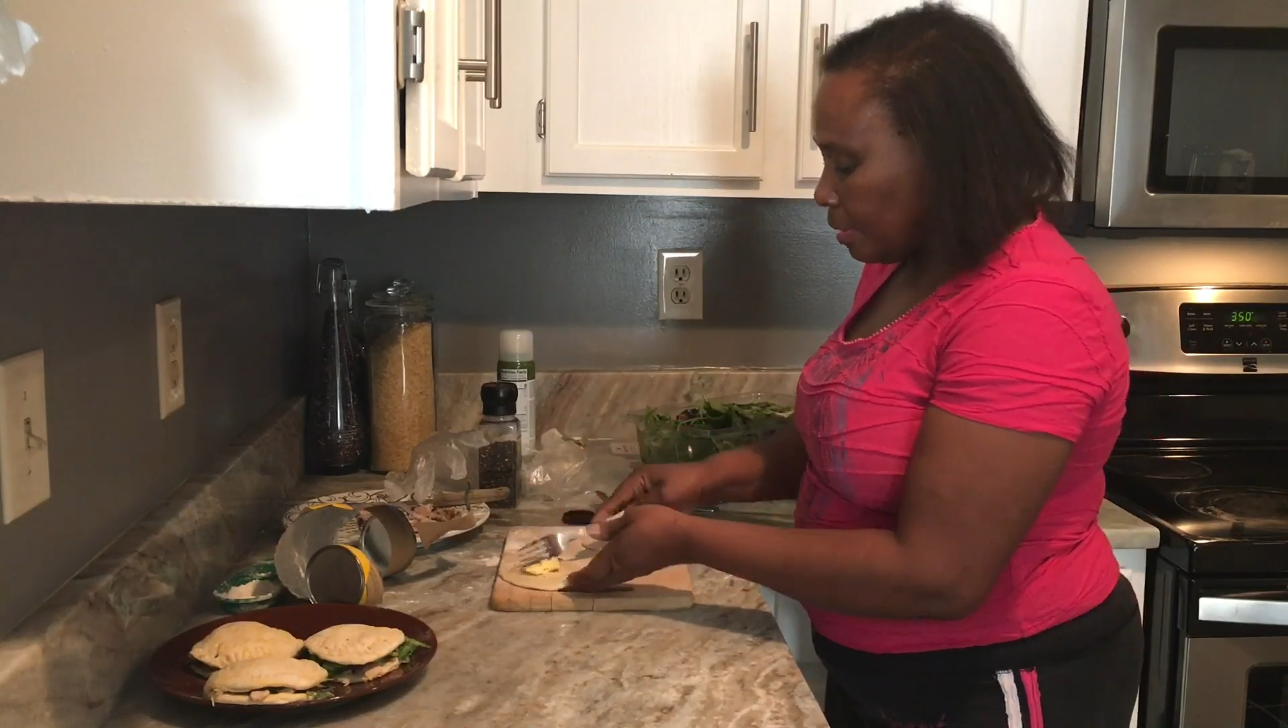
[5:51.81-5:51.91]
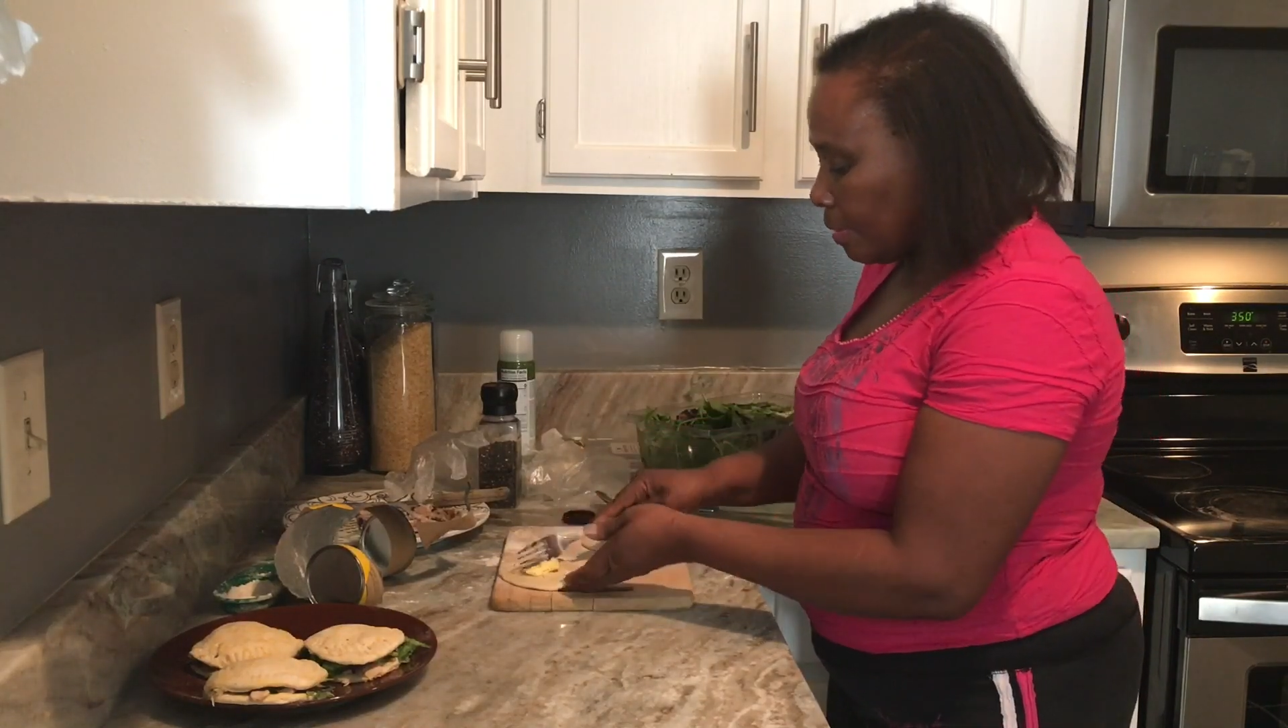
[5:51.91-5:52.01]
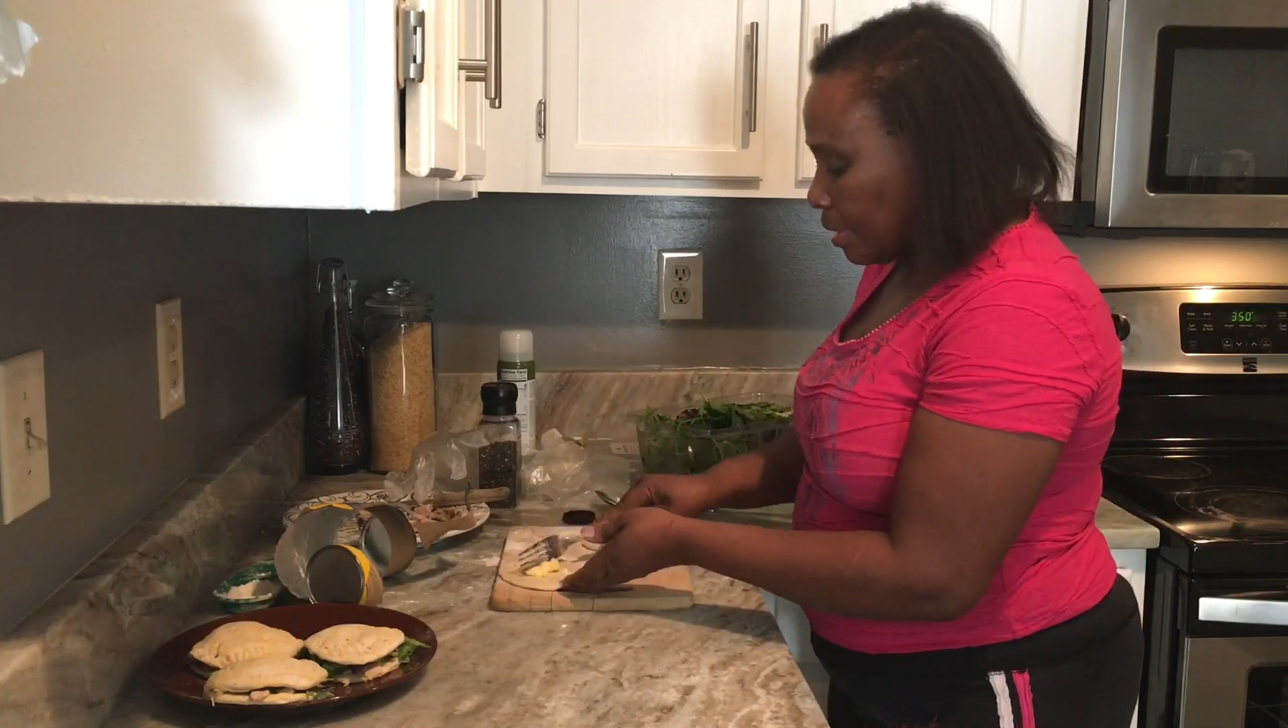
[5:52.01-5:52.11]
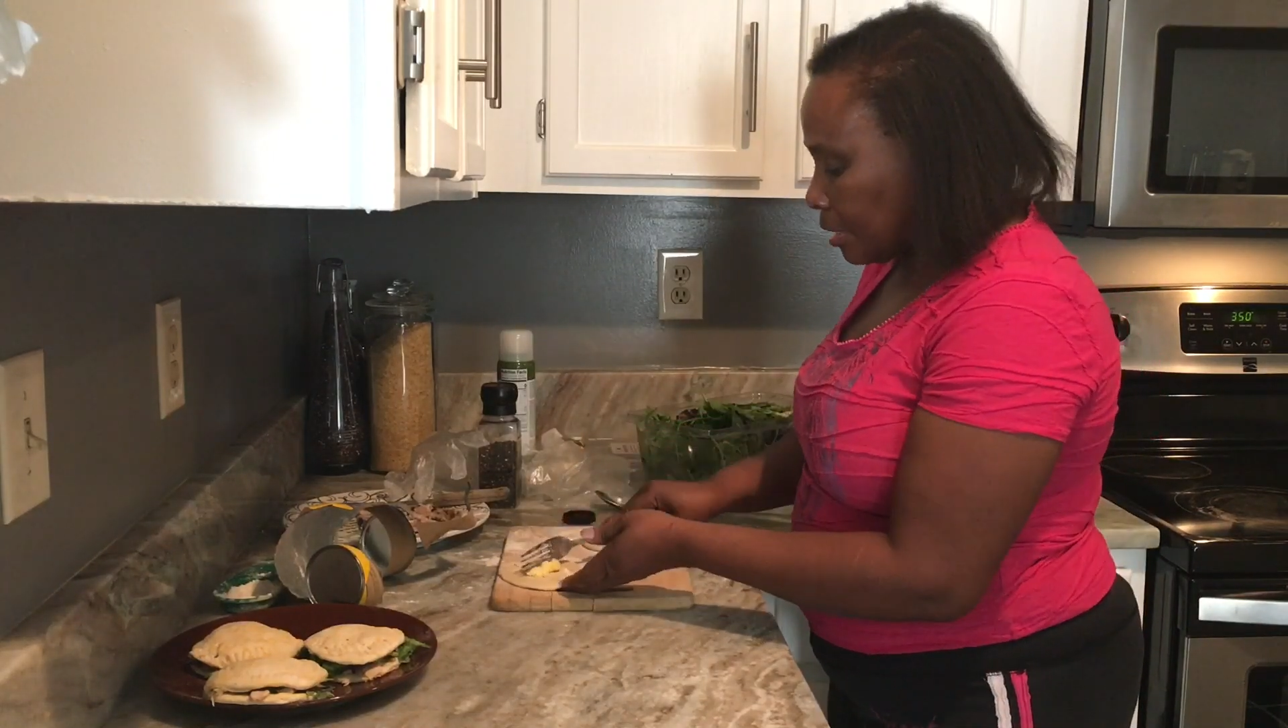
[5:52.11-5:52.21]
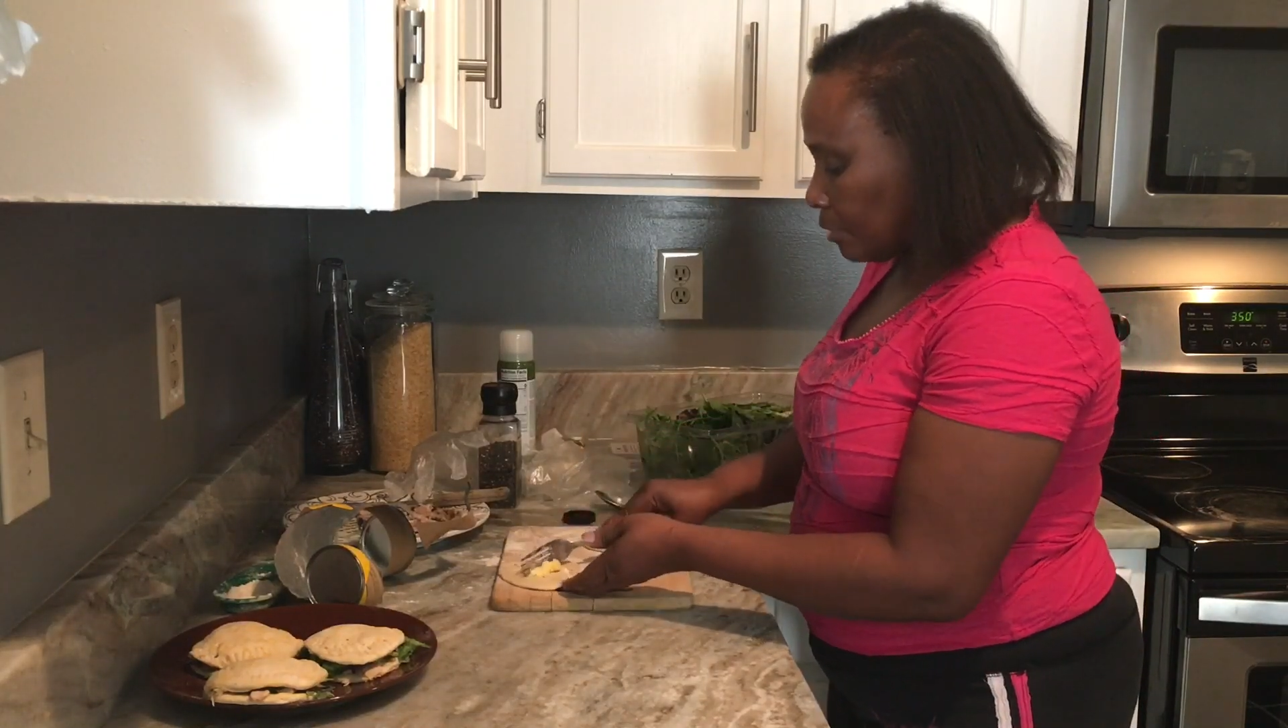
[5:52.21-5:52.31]

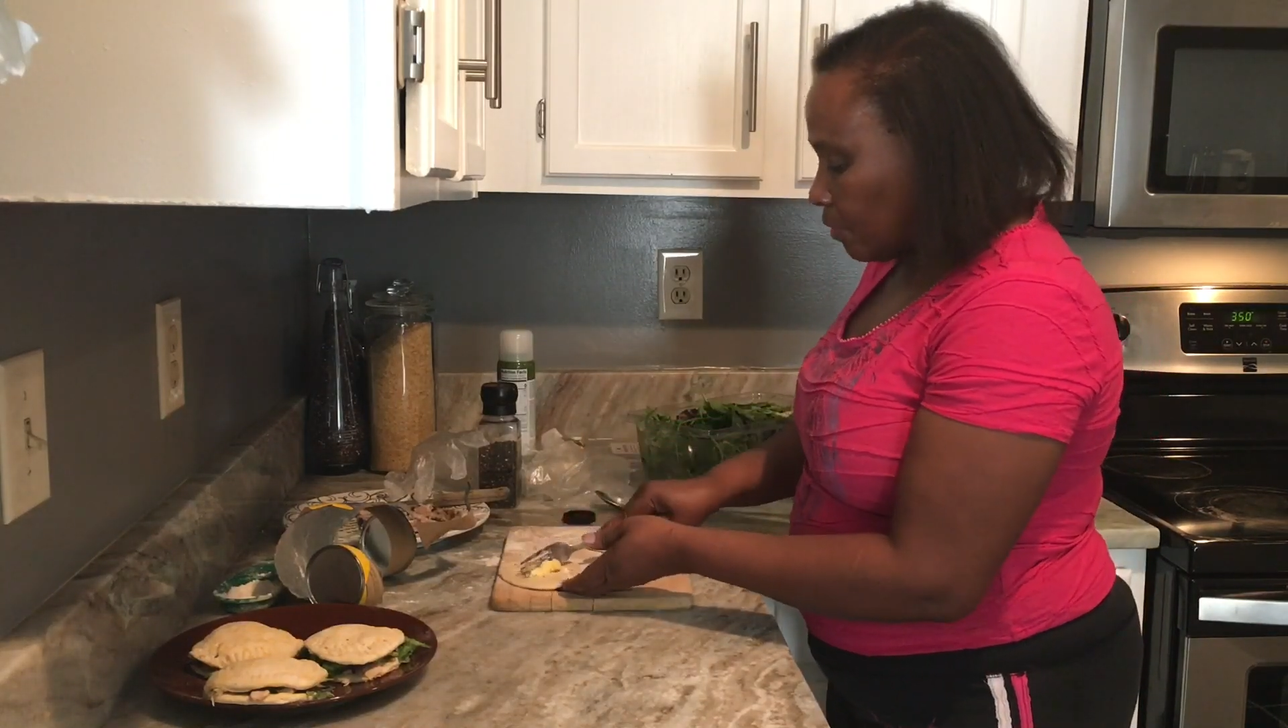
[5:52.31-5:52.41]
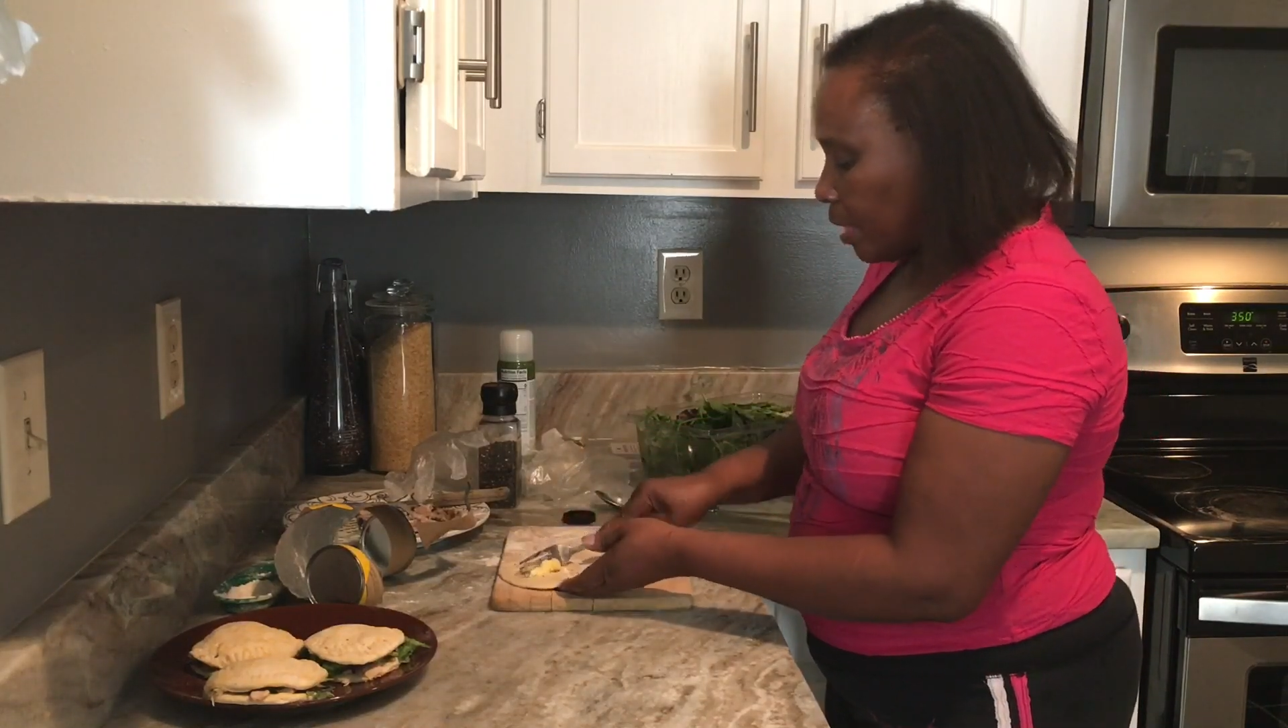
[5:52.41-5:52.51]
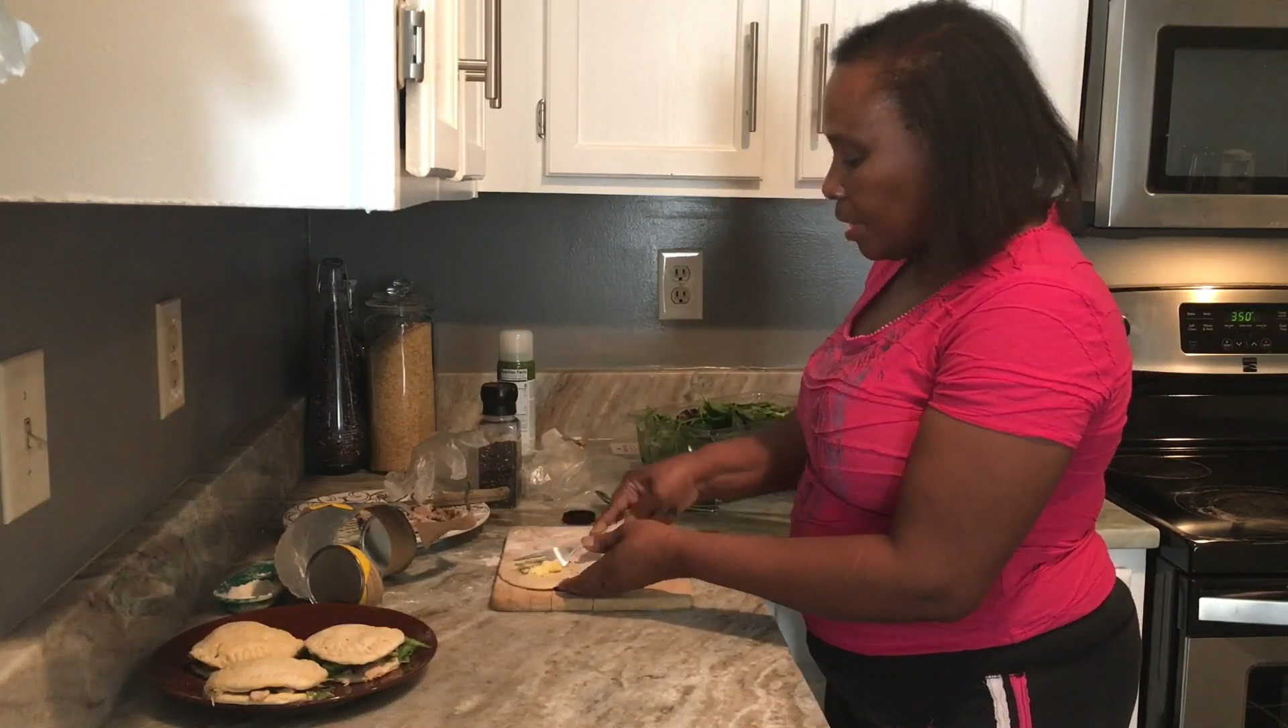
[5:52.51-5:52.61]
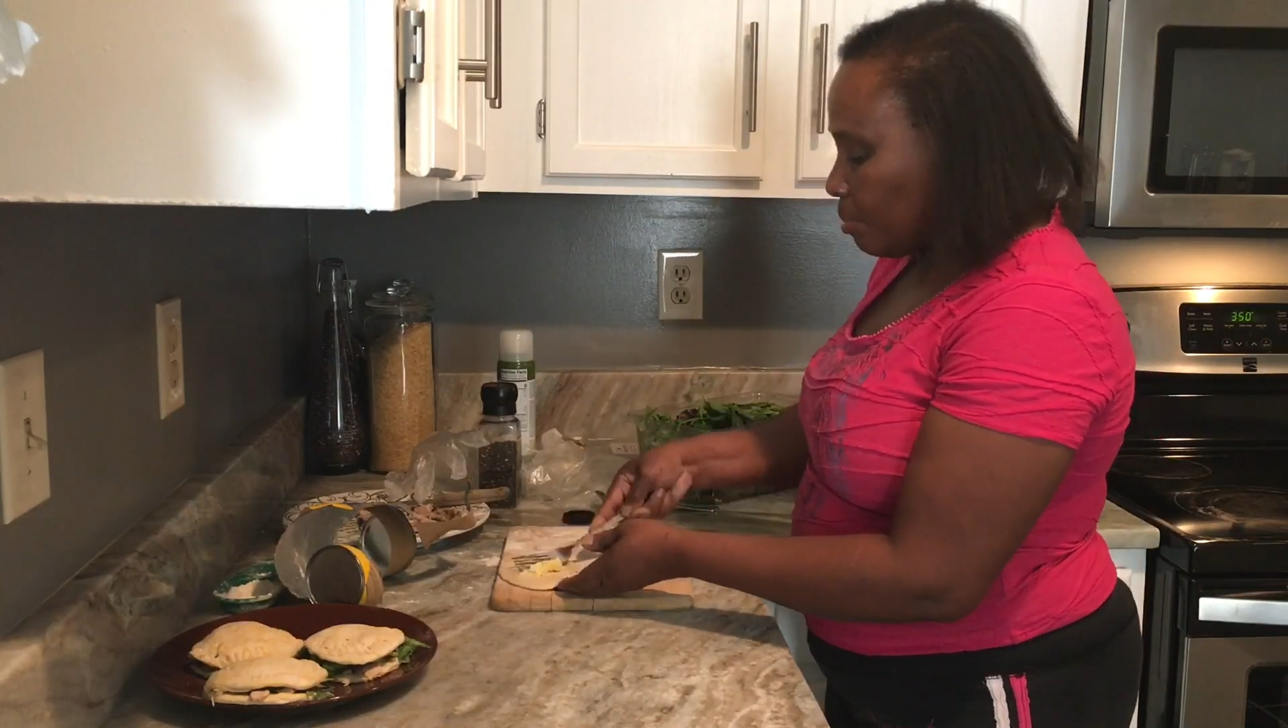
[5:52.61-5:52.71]
That's fine.